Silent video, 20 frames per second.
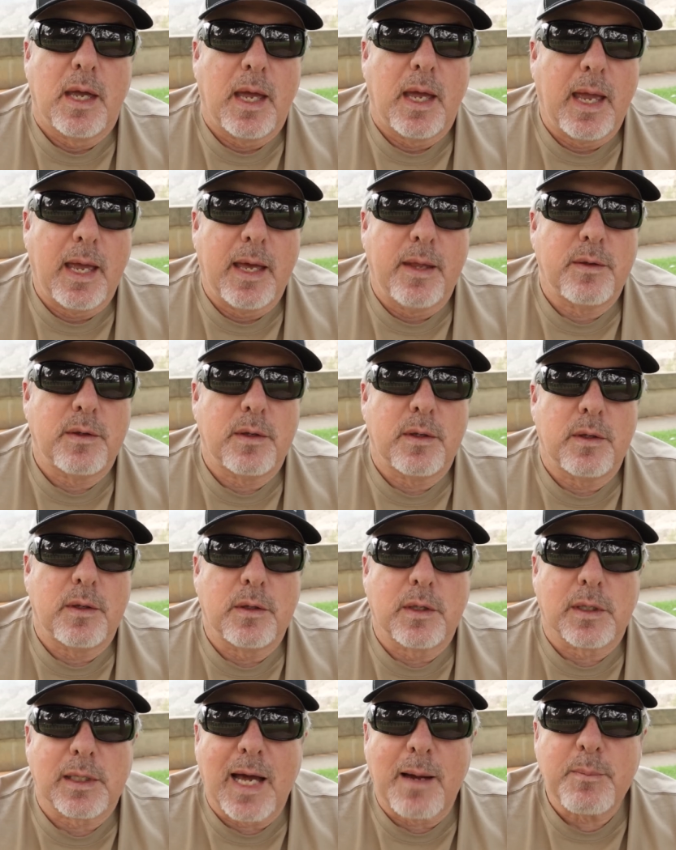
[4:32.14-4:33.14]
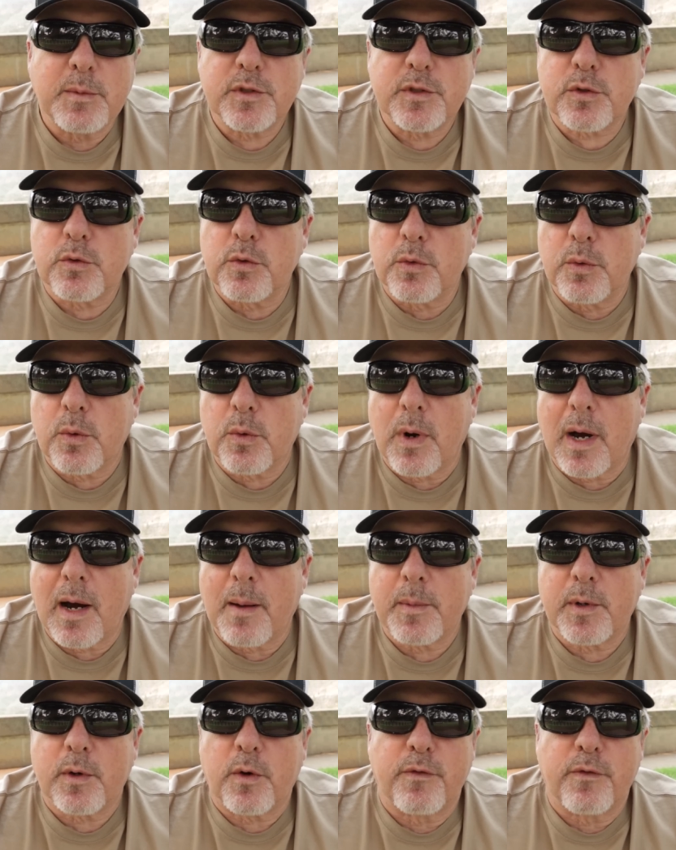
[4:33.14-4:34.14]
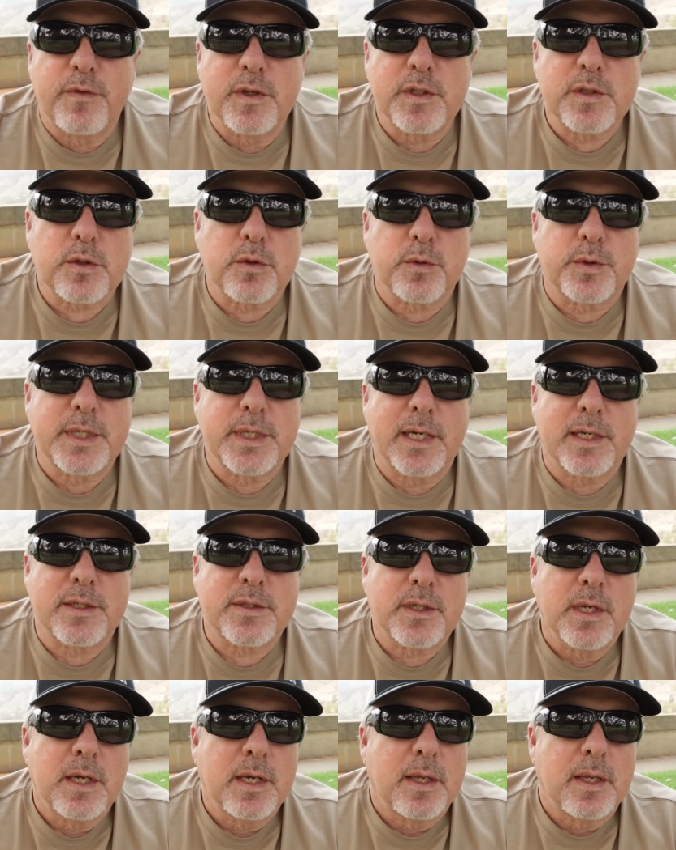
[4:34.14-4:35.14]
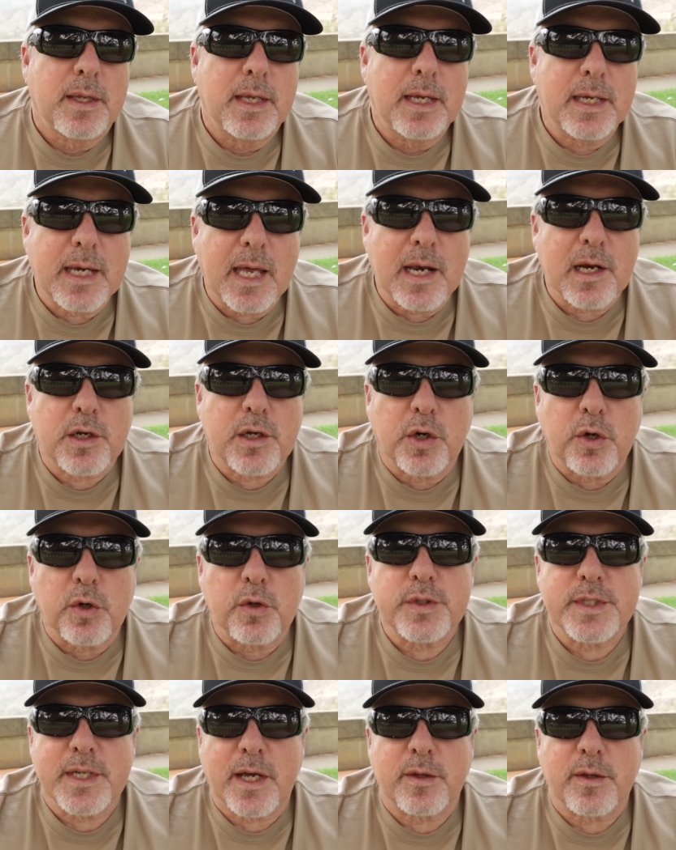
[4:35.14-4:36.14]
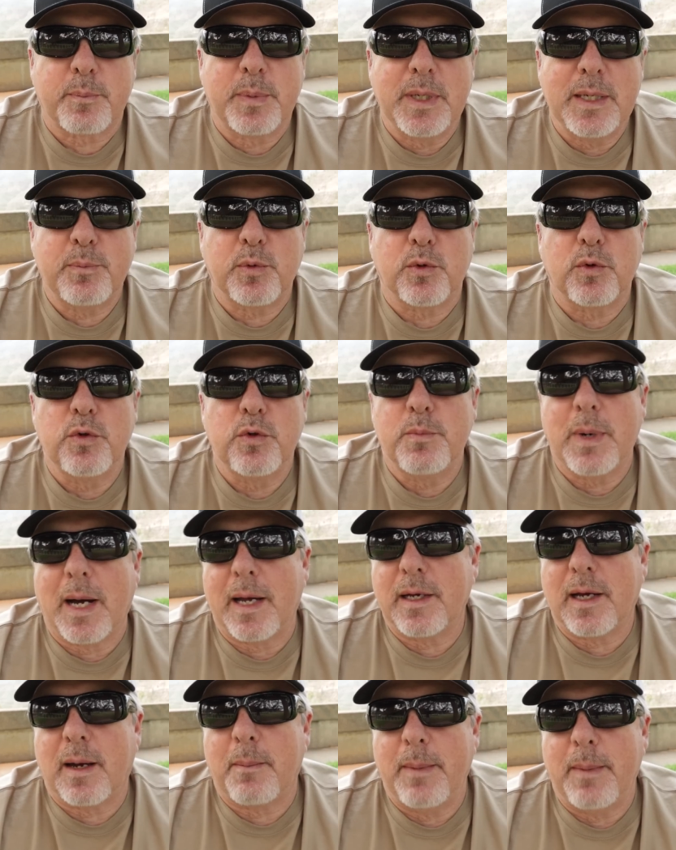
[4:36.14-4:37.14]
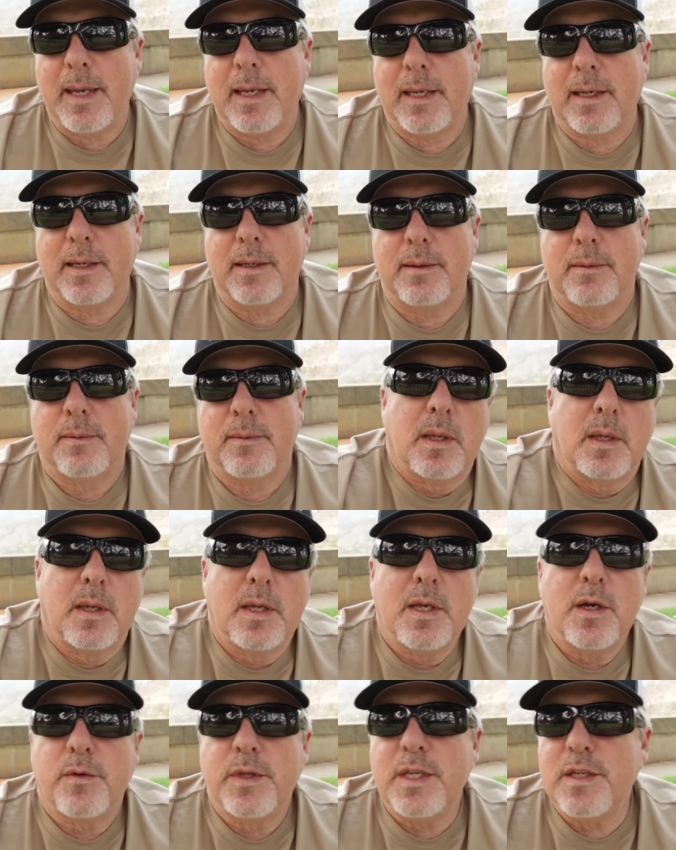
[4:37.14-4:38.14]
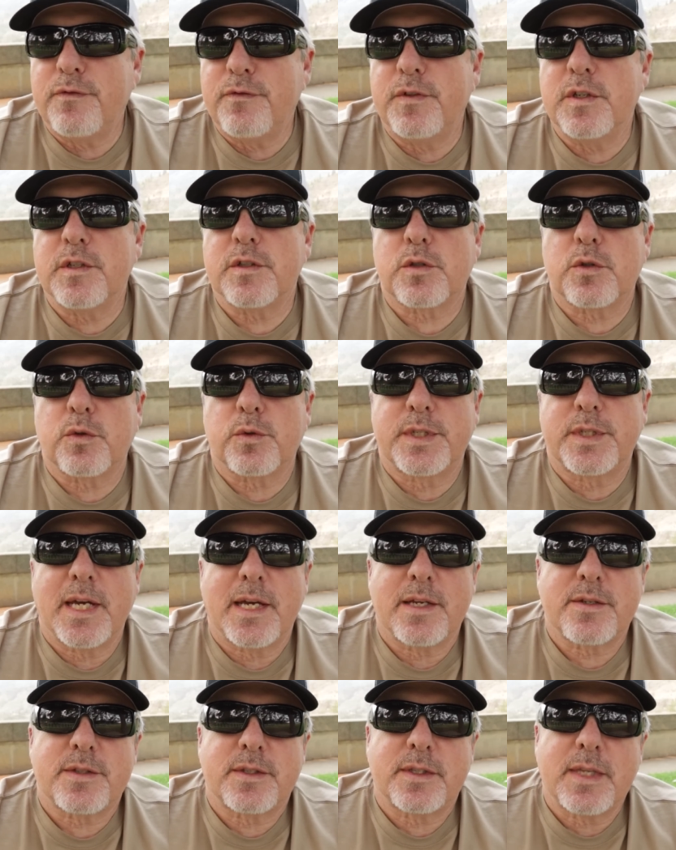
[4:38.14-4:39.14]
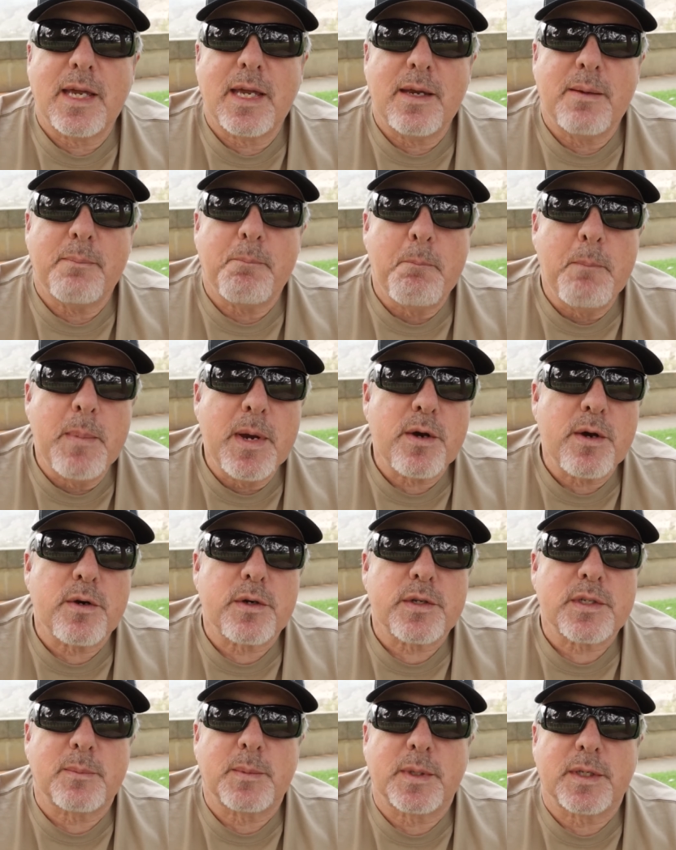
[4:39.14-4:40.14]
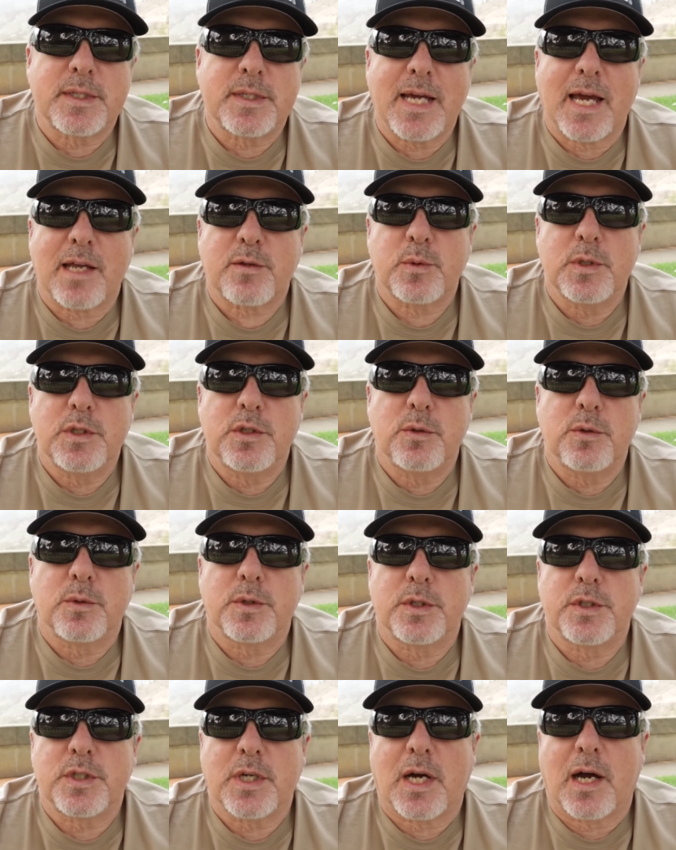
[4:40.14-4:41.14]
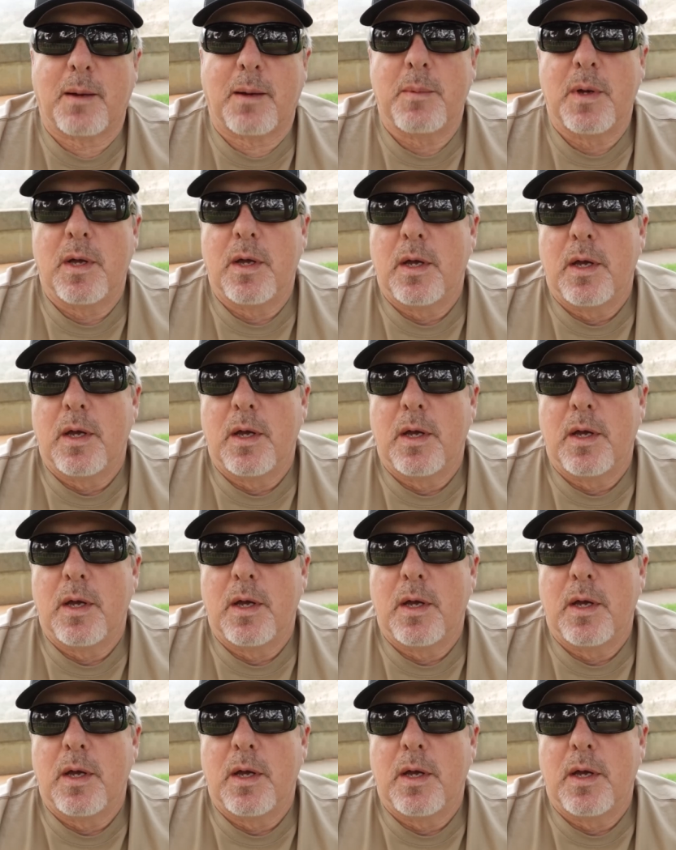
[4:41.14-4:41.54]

And the lineman school requirement or physical tests, it kind of culls out the people who might not make it. These physical tests, they mirror some of the tasks we do on the job.